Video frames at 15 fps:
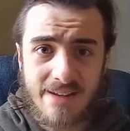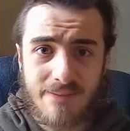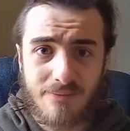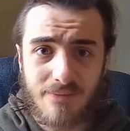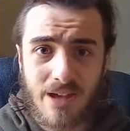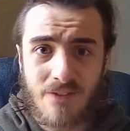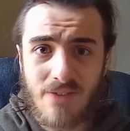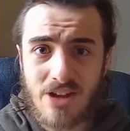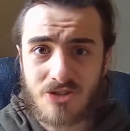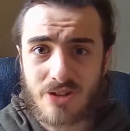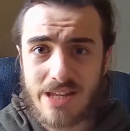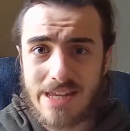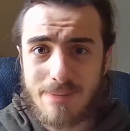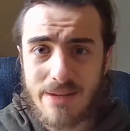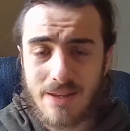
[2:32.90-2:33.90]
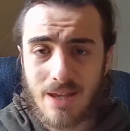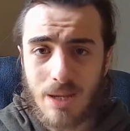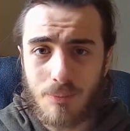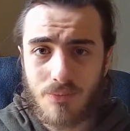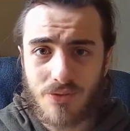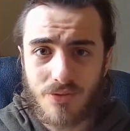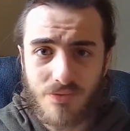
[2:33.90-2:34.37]
eventually he
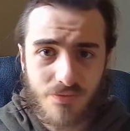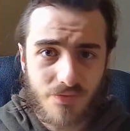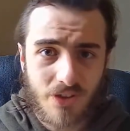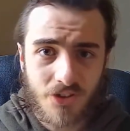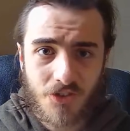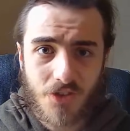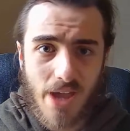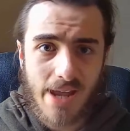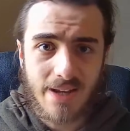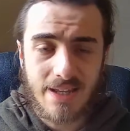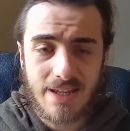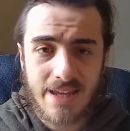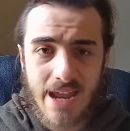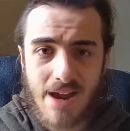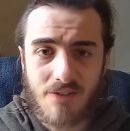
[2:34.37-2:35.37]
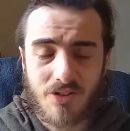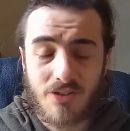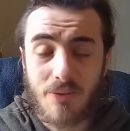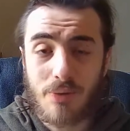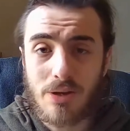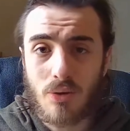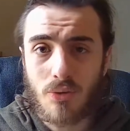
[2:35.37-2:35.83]
becomes the silent character
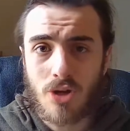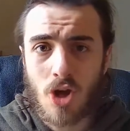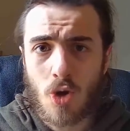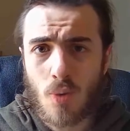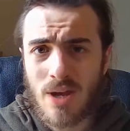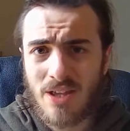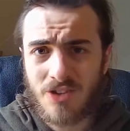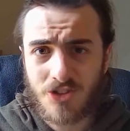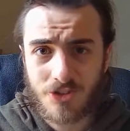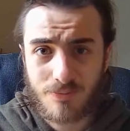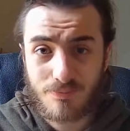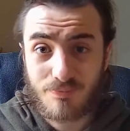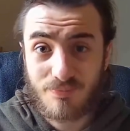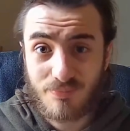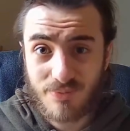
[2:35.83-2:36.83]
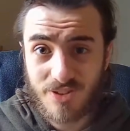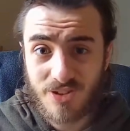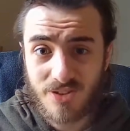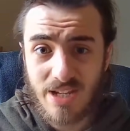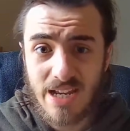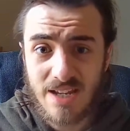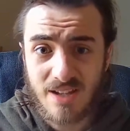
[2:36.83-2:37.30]
that we all know as
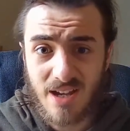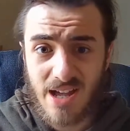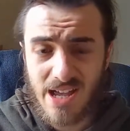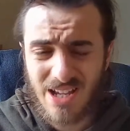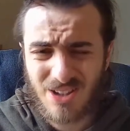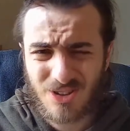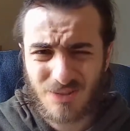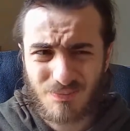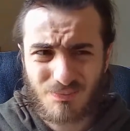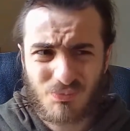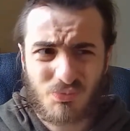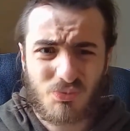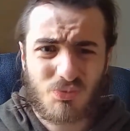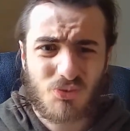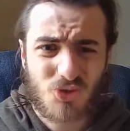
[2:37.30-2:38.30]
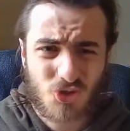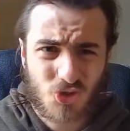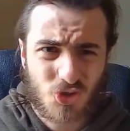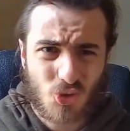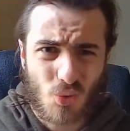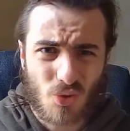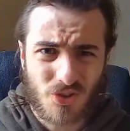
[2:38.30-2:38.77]
Snake Eyes,
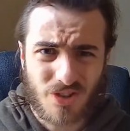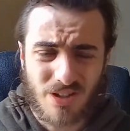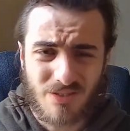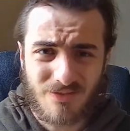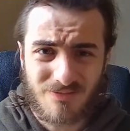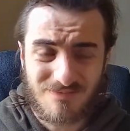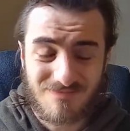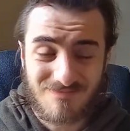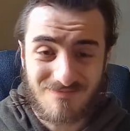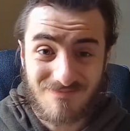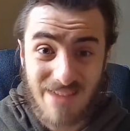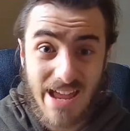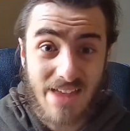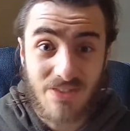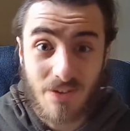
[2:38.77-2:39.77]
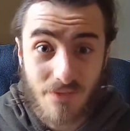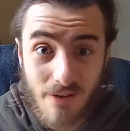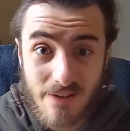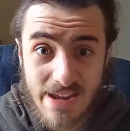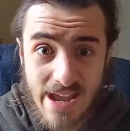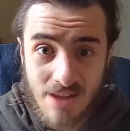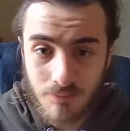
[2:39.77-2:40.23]
sort of, at the
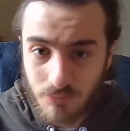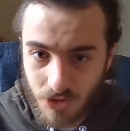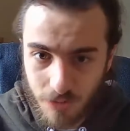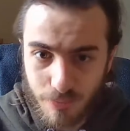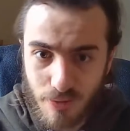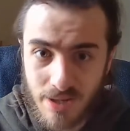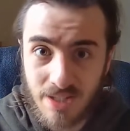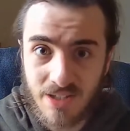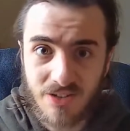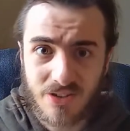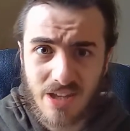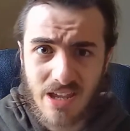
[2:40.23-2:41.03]
very end, spoilers.